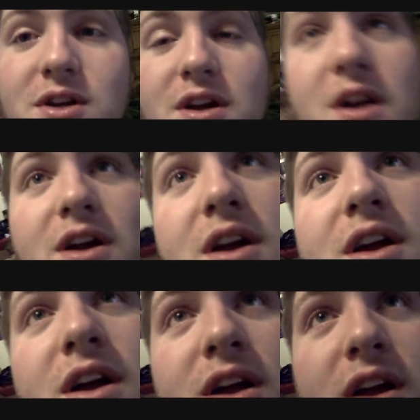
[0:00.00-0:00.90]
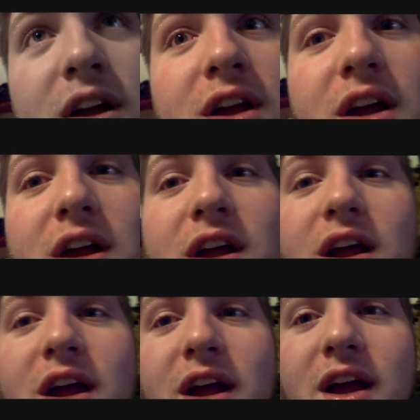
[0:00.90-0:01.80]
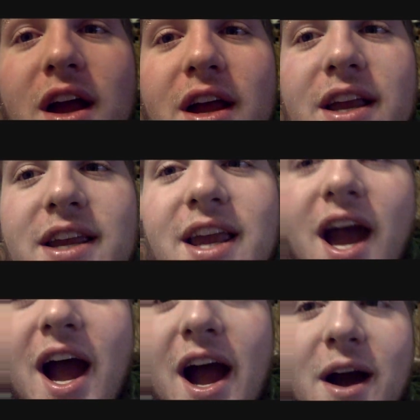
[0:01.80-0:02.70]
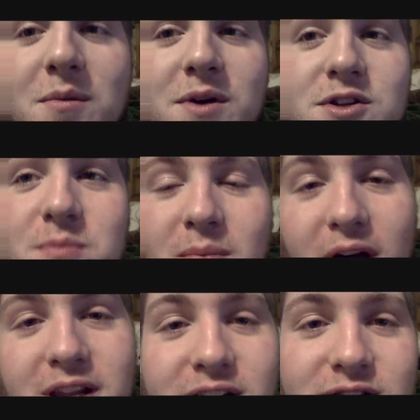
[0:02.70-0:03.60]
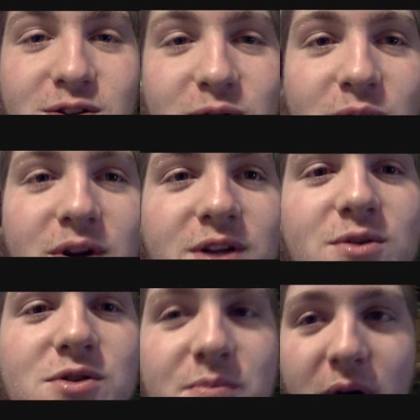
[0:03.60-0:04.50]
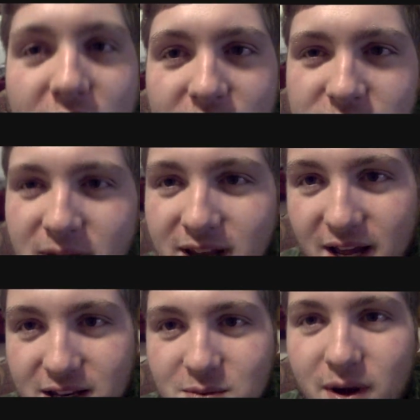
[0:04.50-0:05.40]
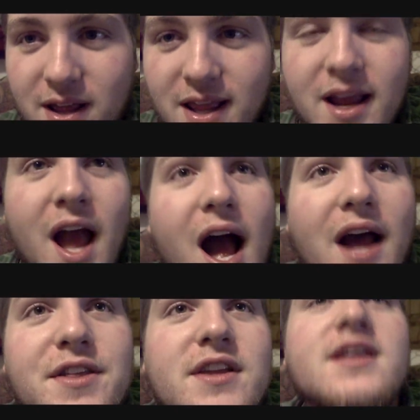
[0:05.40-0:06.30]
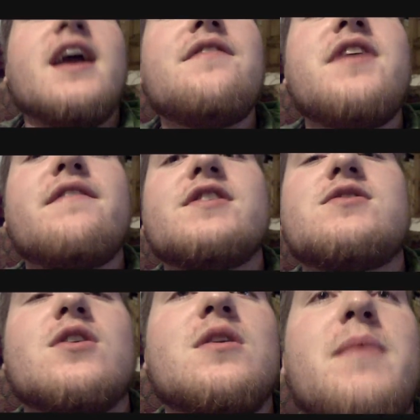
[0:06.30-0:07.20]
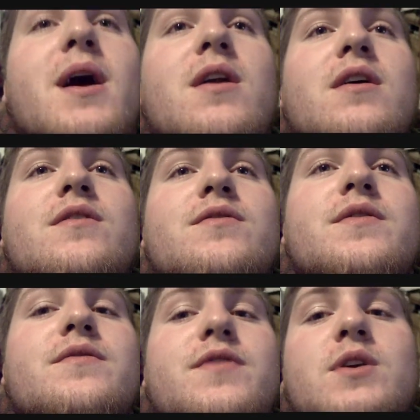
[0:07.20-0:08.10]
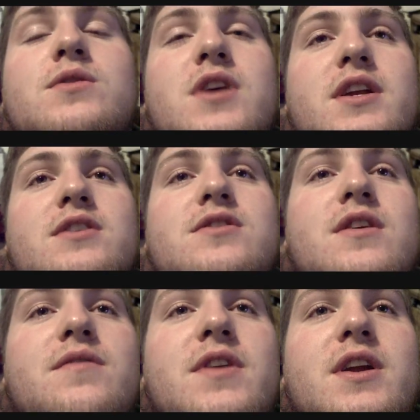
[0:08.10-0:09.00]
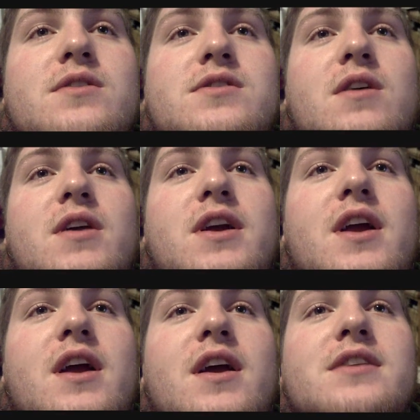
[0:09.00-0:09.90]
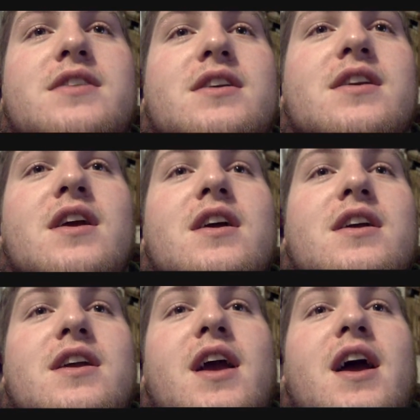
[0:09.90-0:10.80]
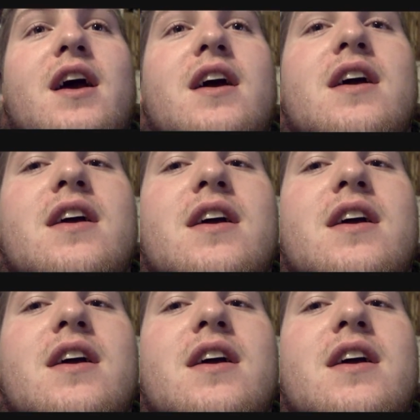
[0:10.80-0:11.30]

partners, so we don't. you don't have to have a real job. Yeah, how much money do YouTube partners make anyway? Like, I think they have to have a certain amount of views on each of their videos, though. Like, and like five stars. Yeah.